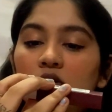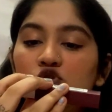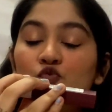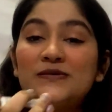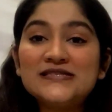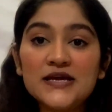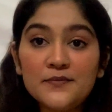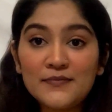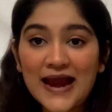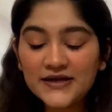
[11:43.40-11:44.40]
Superstay
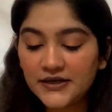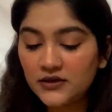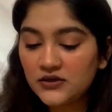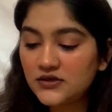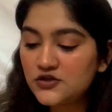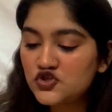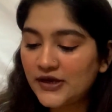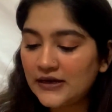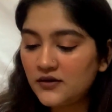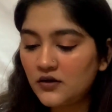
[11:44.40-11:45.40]
Matte Ink in the
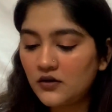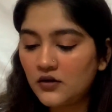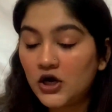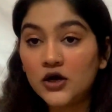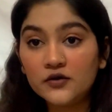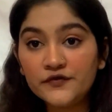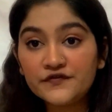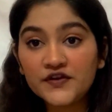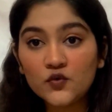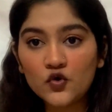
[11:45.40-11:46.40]
shade
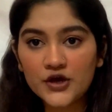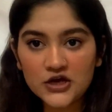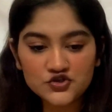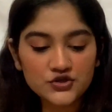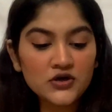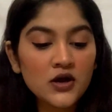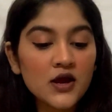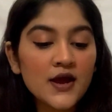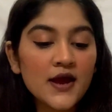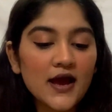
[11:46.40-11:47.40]
50 Voyager,
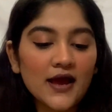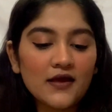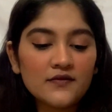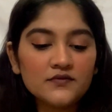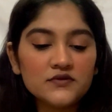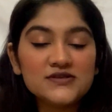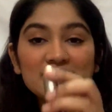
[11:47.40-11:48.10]
and the